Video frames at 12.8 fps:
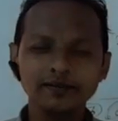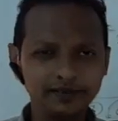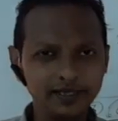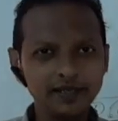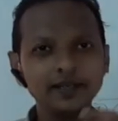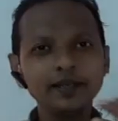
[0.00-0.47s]

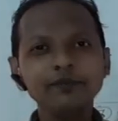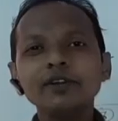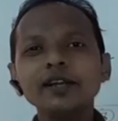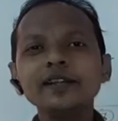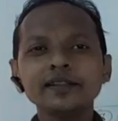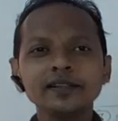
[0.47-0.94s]
take a
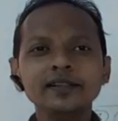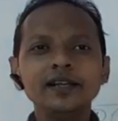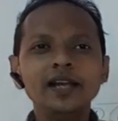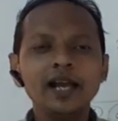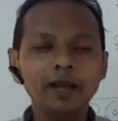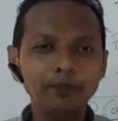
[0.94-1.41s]
different
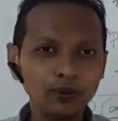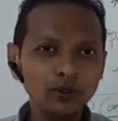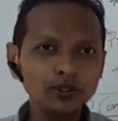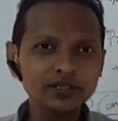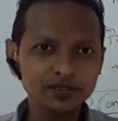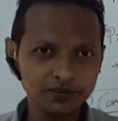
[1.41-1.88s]

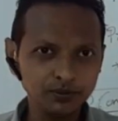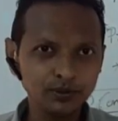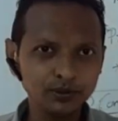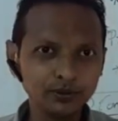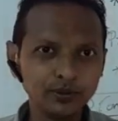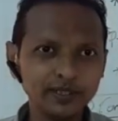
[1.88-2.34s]
approach
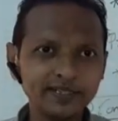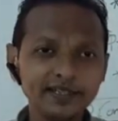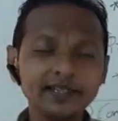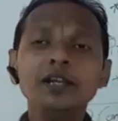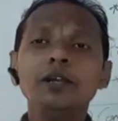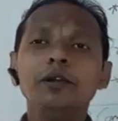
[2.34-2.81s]
towards
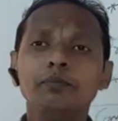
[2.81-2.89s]
it.